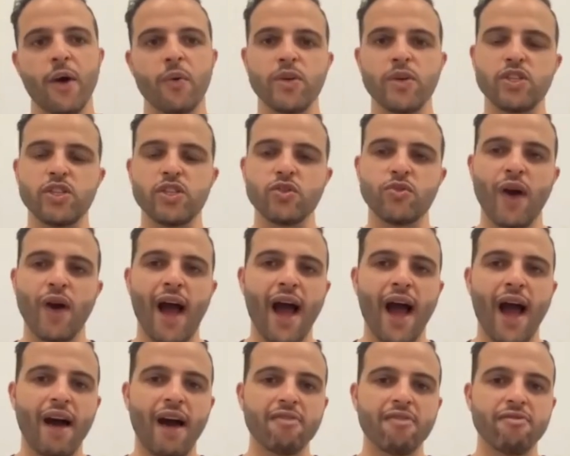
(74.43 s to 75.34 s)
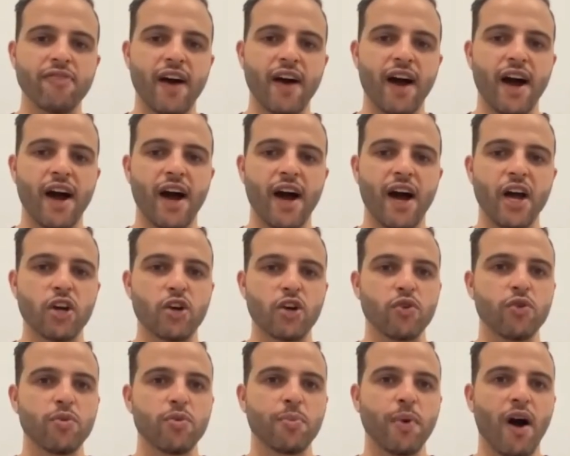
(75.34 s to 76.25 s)
We do have a
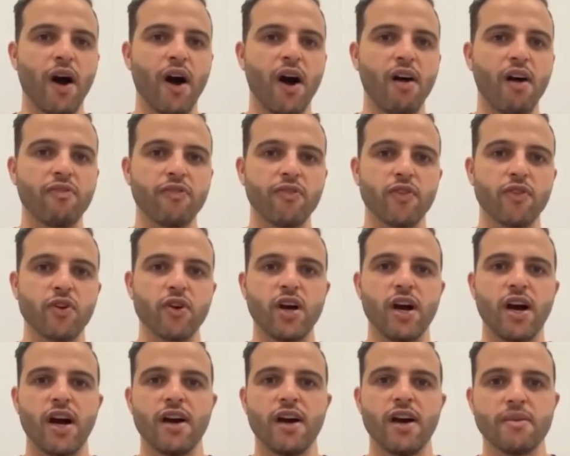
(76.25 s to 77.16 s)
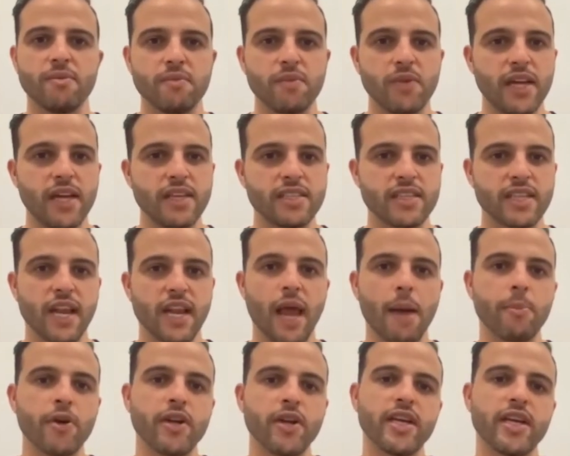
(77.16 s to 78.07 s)
group of
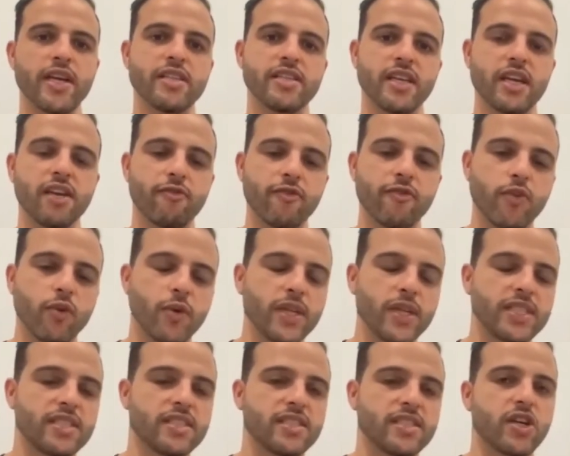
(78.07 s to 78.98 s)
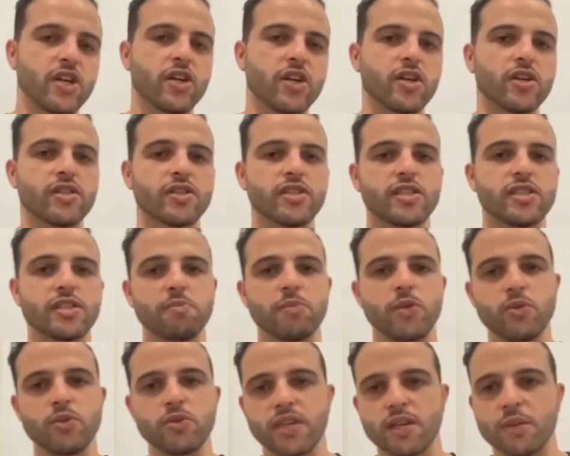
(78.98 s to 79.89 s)
celebrities, influencers,
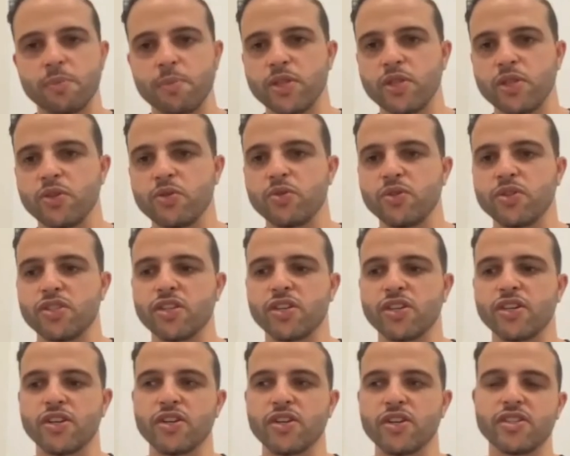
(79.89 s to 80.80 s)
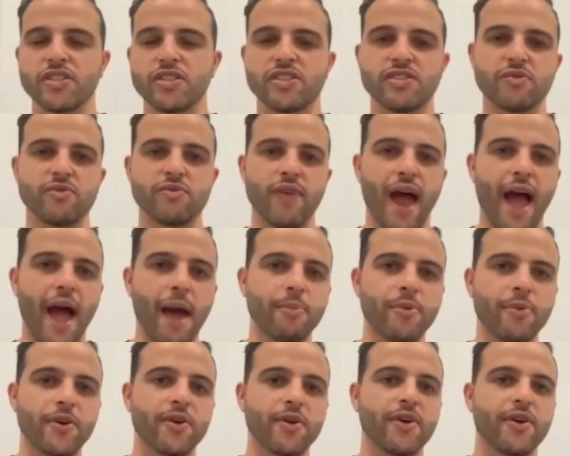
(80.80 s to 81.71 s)
music producers,
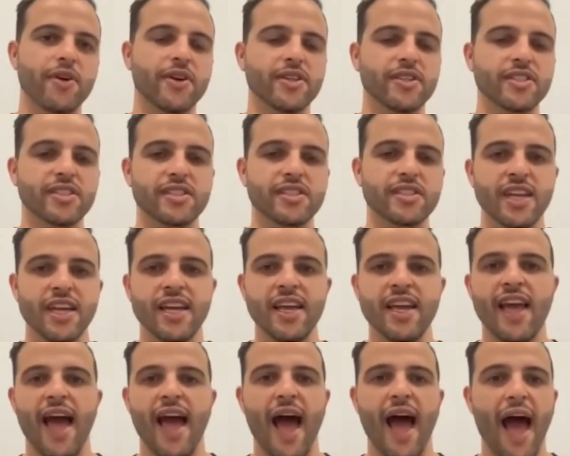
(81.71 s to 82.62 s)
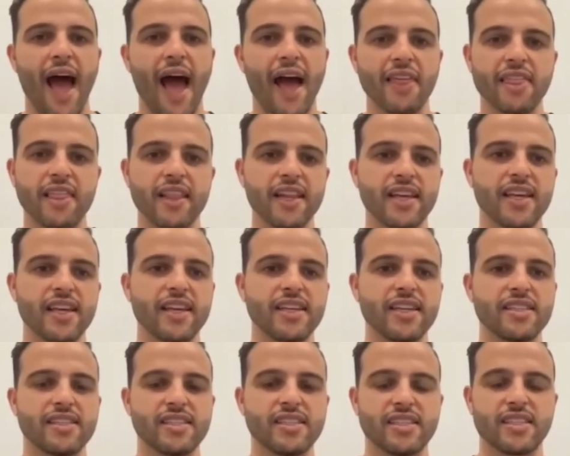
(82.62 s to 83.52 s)
rappers,
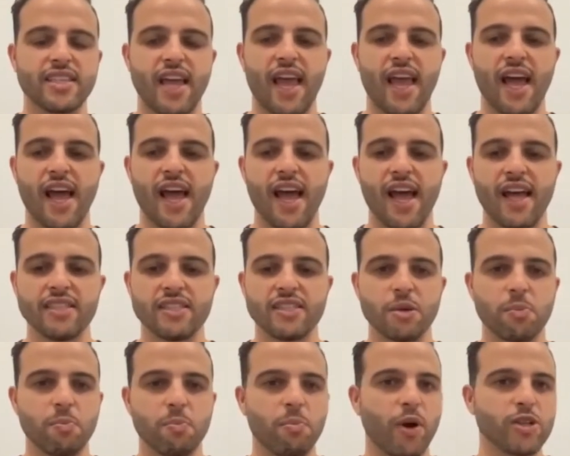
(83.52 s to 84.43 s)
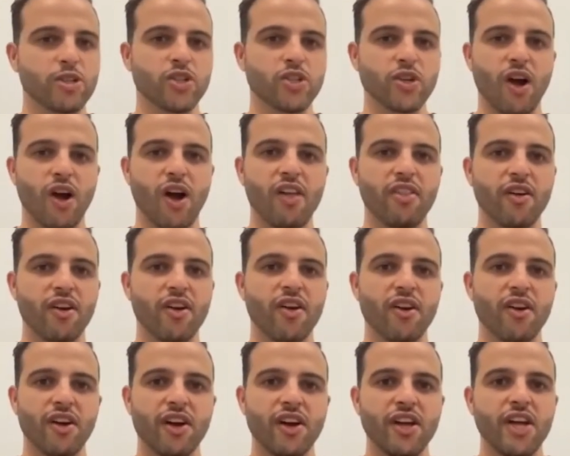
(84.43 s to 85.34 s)
athletes, and a bunch of
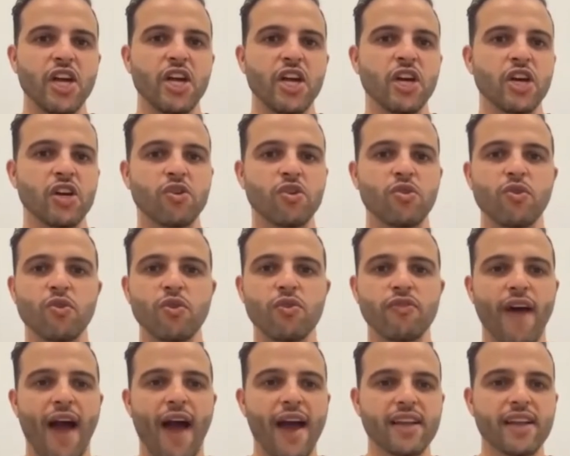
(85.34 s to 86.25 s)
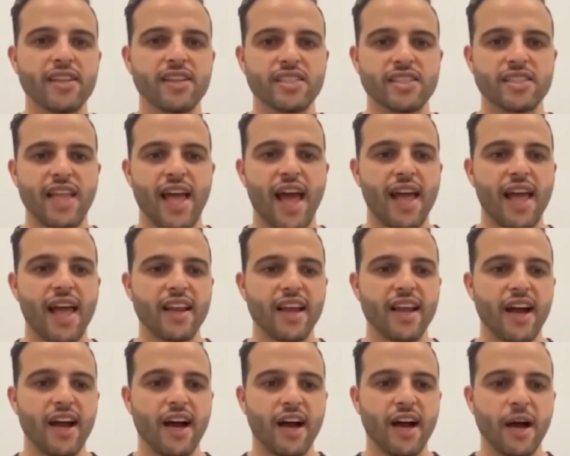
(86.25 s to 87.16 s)
other cool factors
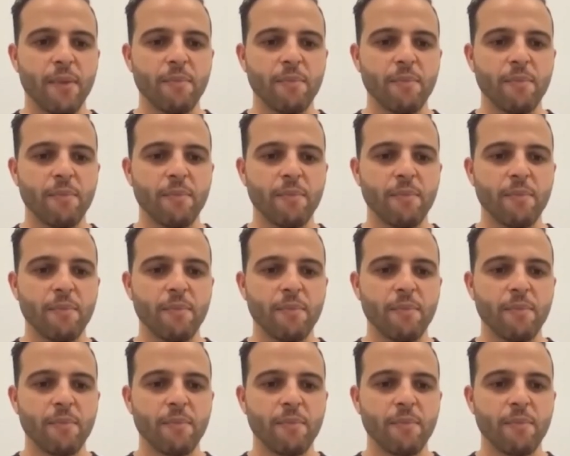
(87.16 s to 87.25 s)
that